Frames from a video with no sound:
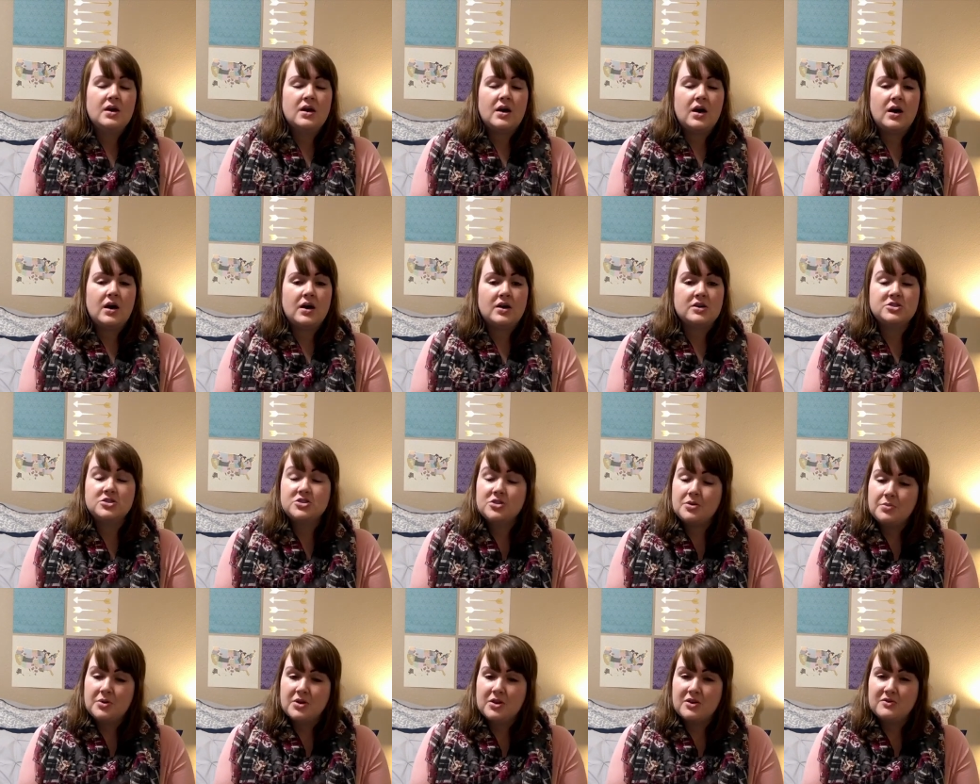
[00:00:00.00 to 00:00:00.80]
It
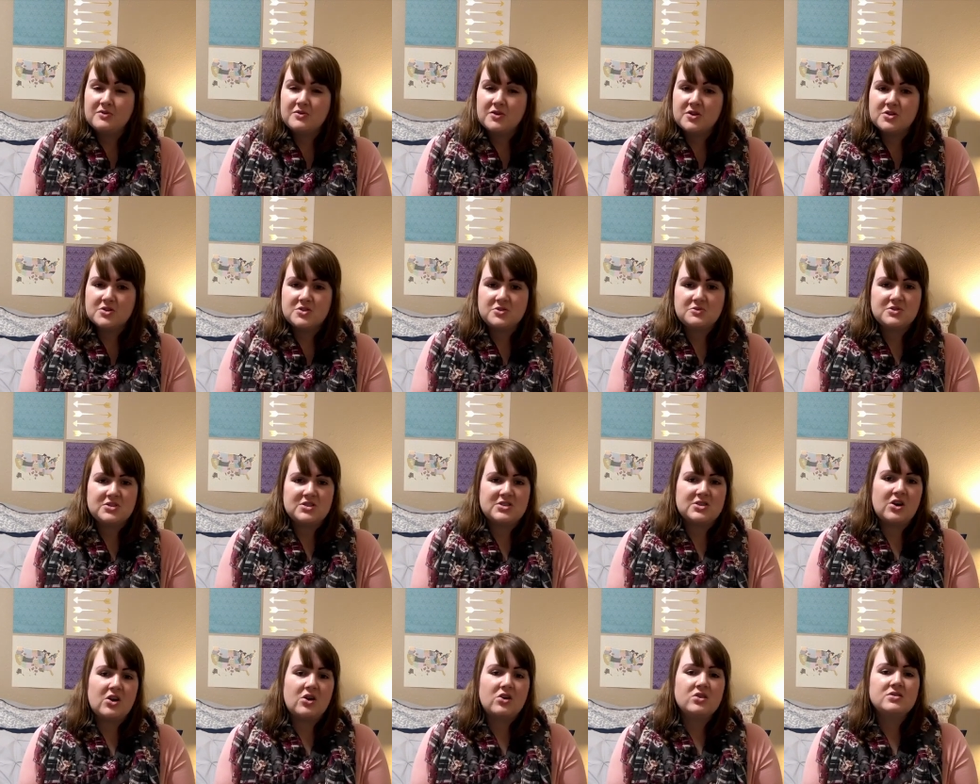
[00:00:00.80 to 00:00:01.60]
should be the first
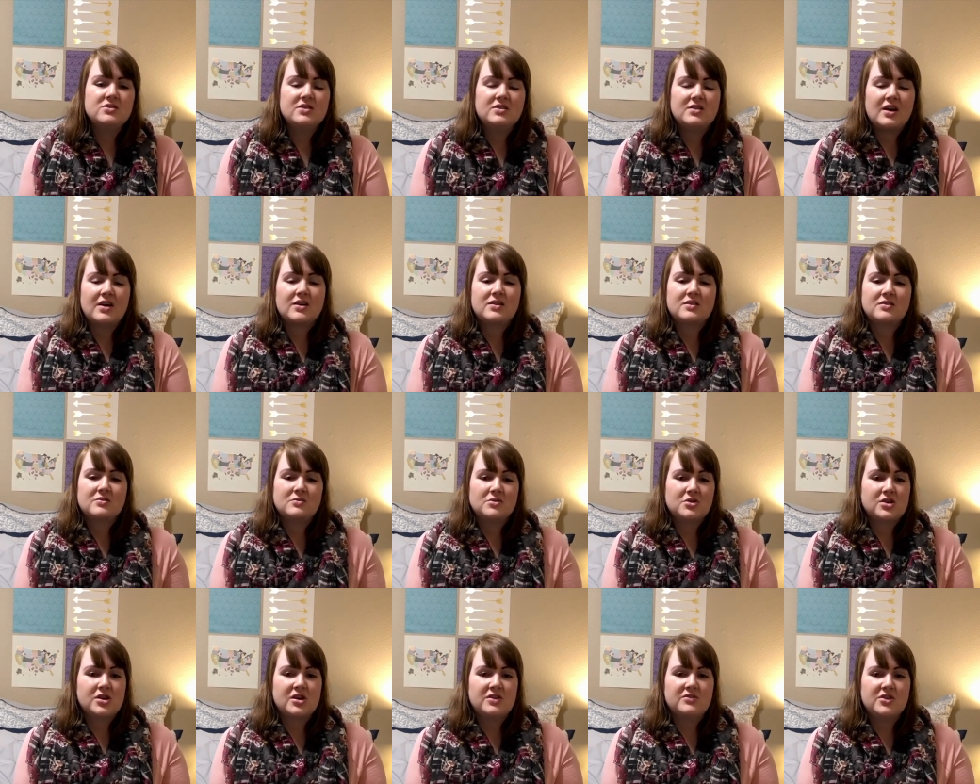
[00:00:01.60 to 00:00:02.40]
result. That
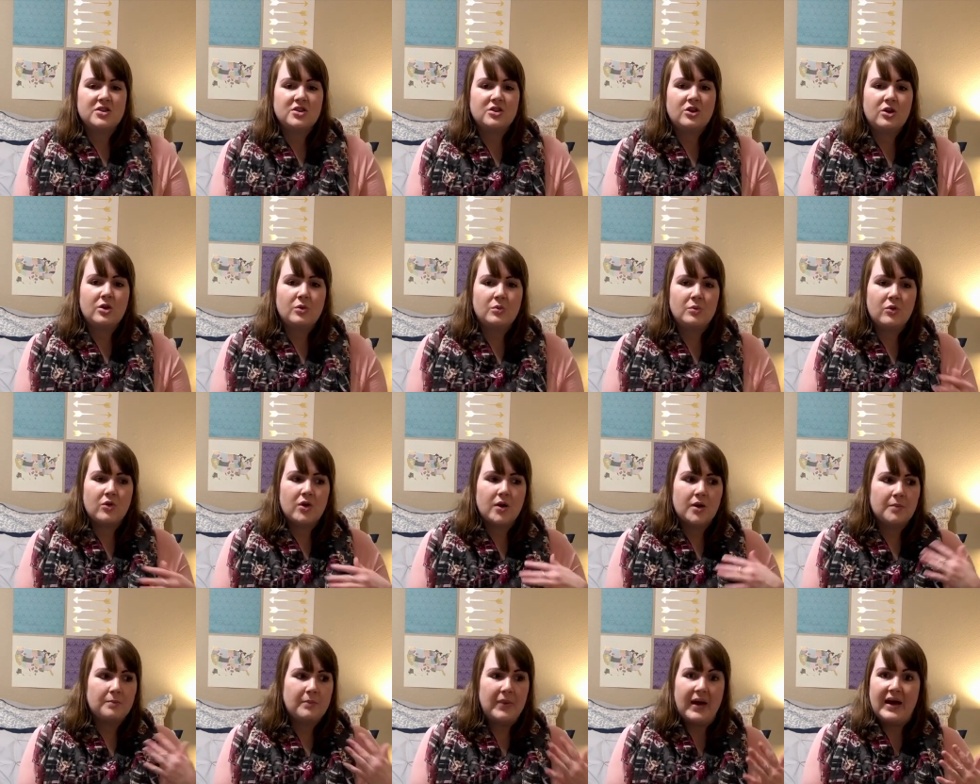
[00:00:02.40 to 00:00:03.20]
will give you a little
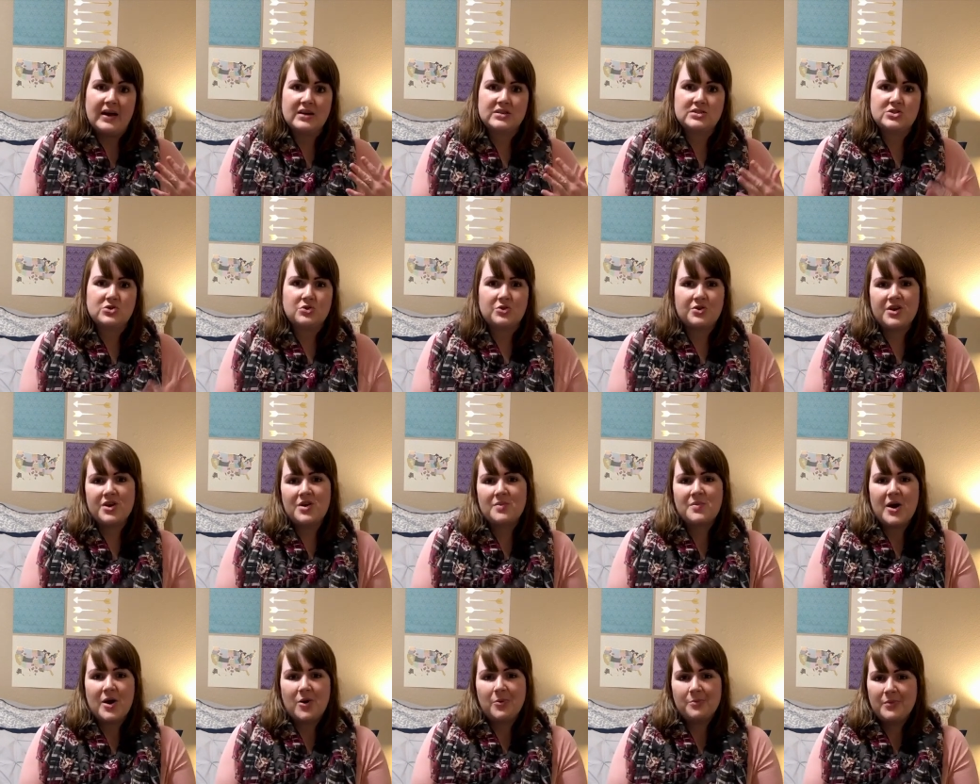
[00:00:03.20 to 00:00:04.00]
more backstory
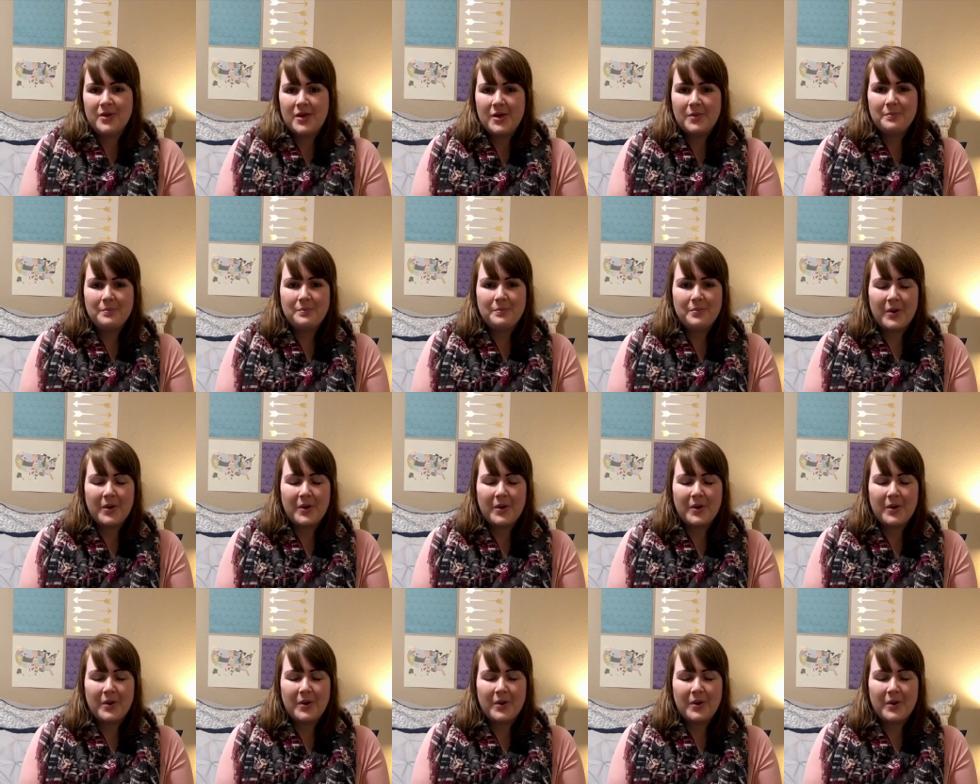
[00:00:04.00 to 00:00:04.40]
about me.